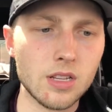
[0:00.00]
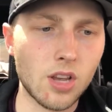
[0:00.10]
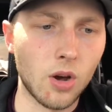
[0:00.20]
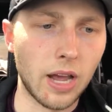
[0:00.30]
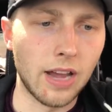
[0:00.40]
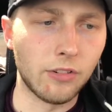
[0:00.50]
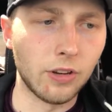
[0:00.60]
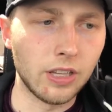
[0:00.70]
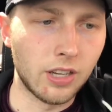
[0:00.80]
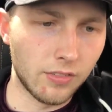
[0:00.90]
So I have a
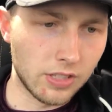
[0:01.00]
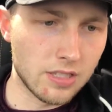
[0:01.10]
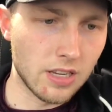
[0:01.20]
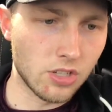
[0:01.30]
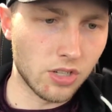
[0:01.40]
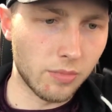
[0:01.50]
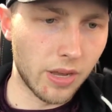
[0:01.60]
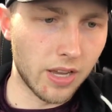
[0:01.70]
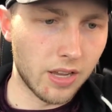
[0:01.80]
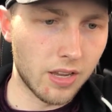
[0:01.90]
really tough decision to
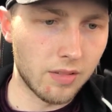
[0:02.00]
make